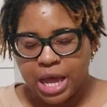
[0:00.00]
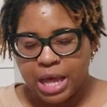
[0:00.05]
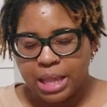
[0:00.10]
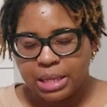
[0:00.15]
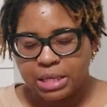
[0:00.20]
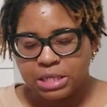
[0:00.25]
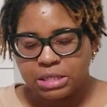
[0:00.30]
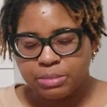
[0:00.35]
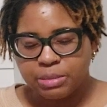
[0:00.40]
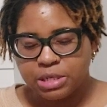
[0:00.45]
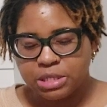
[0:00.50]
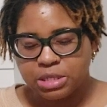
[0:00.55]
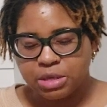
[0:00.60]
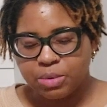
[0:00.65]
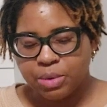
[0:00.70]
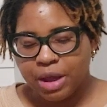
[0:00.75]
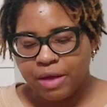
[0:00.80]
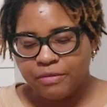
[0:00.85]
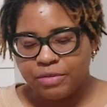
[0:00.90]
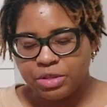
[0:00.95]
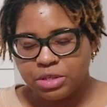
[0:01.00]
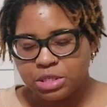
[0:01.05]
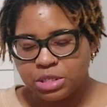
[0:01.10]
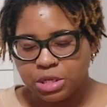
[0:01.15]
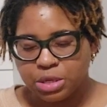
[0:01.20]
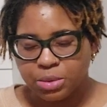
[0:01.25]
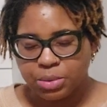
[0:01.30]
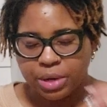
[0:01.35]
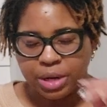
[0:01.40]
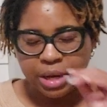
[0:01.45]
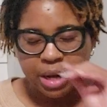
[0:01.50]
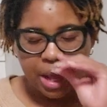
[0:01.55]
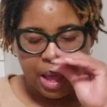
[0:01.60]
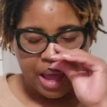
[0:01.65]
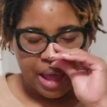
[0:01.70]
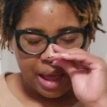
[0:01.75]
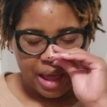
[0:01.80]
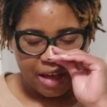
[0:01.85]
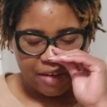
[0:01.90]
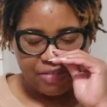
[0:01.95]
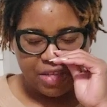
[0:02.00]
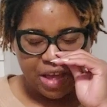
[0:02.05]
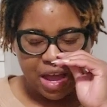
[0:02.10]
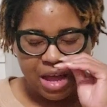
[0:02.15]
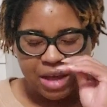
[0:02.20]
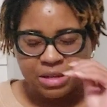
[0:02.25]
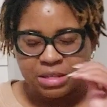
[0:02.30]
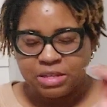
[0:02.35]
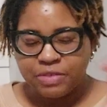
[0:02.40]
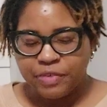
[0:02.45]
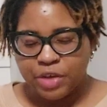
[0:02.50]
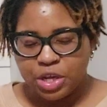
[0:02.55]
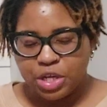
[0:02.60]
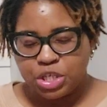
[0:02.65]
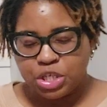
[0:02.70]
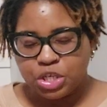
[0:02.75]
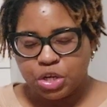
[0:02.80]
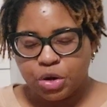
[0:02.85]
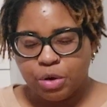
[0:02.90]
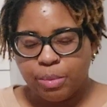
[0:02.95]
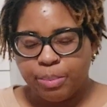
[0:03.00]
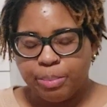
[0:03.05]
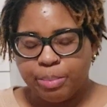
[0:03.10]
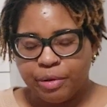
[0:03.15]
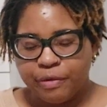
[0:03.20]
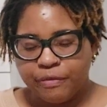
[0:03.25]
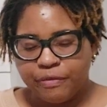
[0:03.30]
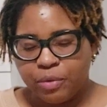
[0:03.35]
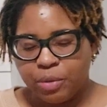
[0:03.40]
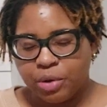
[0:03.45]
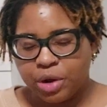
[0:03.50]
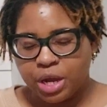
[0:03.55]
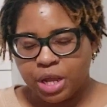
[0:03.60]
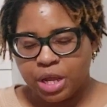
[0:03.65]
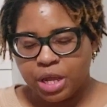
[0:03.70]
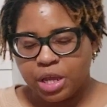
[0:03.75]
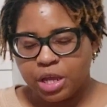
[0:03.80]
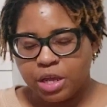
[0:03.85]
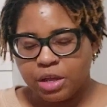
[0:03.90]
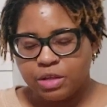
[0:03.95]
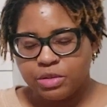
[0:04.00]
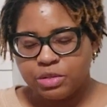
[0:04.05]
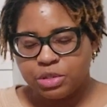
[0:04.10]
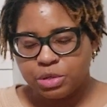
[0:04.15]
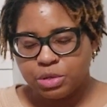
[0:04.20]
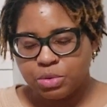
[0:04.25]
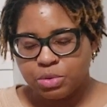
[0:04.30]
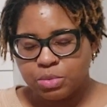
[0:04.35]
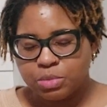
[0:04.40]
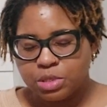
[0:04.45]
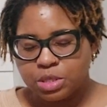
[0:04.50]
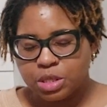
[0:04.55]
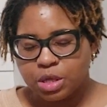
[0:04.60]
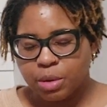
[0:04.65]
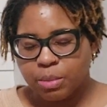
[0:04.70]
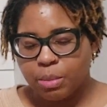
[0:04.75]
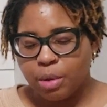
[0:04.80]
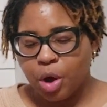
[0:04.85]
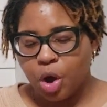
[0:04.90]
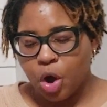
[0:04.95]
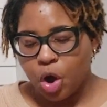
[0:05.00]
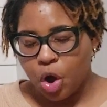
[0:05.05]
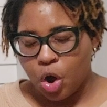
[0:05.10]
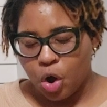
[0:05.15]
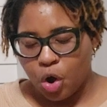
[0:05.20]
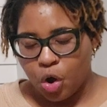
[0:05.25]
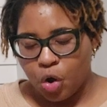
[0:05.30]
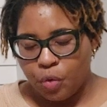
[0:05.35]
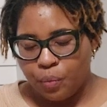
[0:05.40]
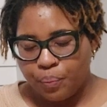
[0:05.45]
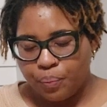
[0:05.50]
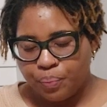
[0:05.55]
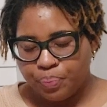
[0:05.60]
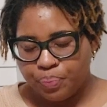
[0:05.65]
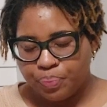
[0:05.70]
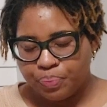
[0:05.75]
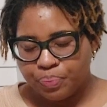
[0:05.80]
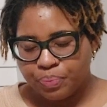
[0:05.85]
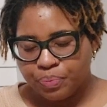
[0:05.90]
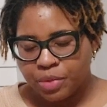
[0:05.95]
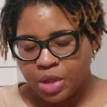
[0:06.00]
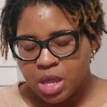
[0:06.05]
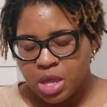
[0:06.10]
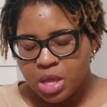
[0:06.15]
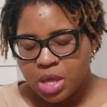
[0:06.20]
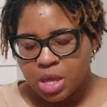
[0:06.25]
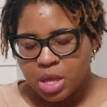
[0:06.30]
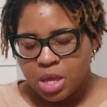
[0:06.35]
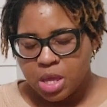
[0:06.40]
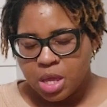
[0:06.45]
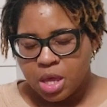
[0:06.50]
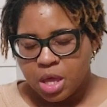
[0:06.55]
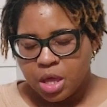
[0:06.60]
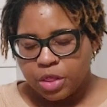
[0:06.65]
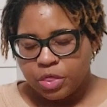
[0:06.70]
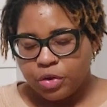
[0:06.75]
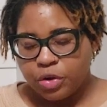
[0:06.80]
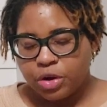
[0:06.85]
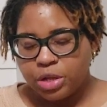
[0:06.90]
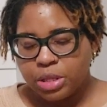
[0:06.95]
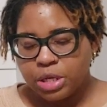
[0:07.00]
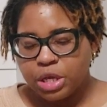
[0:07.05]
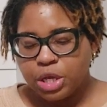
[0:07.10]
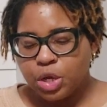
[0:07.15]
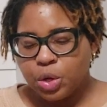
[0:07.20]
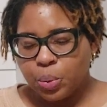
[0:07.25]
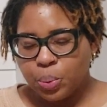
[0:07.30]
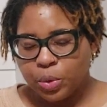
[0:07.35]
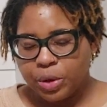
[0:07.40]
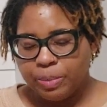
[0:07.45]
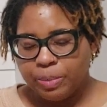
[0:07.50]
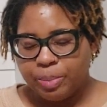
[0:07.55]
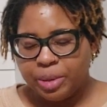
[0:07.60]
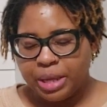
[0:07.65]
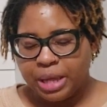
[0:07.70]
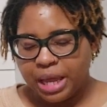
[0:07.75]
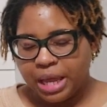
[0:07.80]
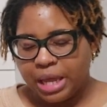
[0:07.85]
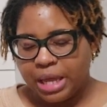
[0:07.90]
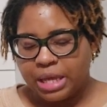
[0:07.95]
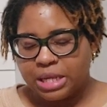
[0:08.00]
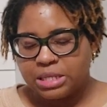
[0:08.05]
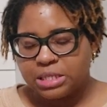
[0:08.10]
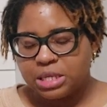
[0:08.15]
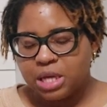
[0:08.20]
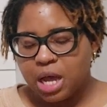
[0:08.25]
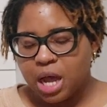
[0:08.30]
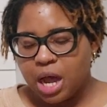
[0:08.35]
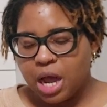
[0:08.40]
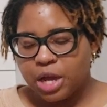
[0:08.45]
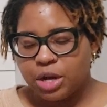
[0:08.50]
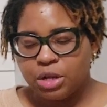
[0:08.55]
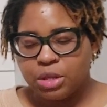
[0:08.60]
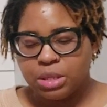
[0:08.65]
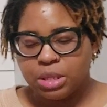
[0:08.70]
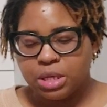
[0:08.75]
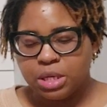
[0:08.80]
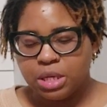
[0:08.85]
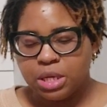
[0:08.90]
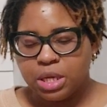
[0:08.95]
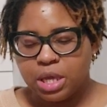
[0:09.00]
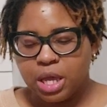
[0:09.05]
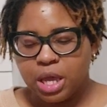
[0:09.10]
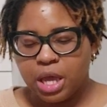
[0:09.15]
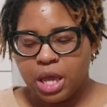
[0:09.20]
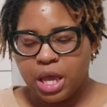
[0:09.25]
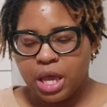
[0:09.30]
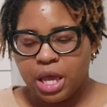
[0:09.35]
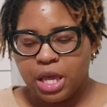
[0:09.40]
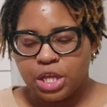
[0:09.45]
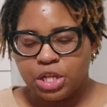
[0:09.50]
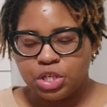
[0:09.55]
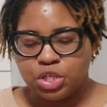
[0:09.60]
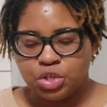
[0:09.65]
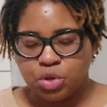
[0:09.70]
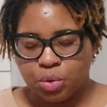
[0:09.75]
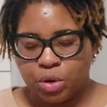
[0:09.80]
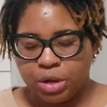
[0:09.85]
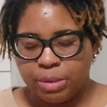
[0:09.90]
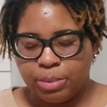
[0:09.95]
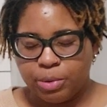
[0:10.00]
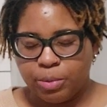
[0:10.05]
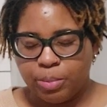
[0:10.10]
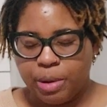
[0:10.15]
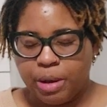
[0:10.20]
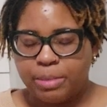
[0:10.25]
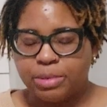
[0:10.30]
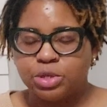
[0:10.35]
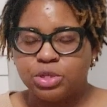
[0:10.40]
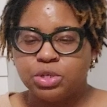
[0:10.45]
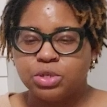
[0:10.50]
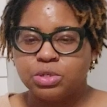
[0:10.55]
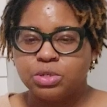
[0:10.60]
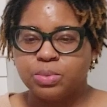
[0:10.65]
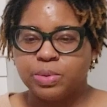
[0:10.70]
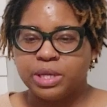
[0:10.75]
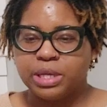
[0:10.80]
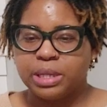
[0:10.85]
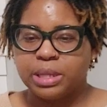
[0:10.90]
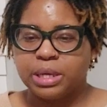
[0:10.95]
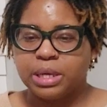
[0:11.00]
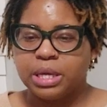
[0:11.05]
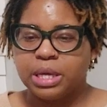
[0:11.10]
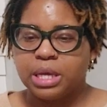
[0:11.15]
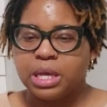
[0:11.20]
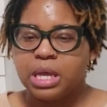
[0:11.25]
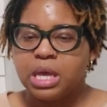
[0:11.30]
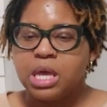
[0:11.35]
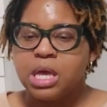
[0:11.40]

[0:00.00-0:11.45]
Alex must unravel the secret of the House of Usher before it consumes them all. Thoroughly creepy and utterly enjoyable. Publishers Weekly.